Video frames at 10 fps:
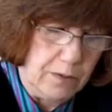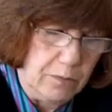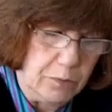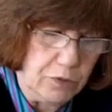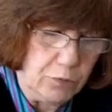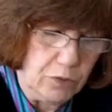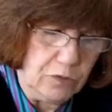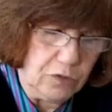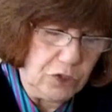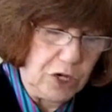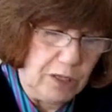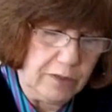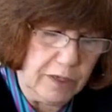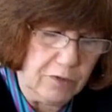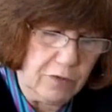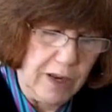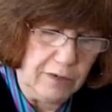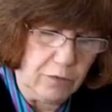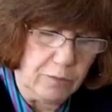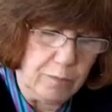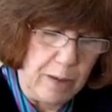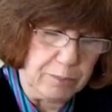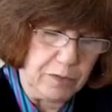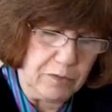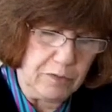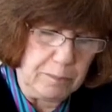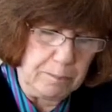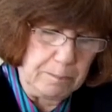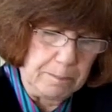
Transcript: which was the Chaldean rite of baptism.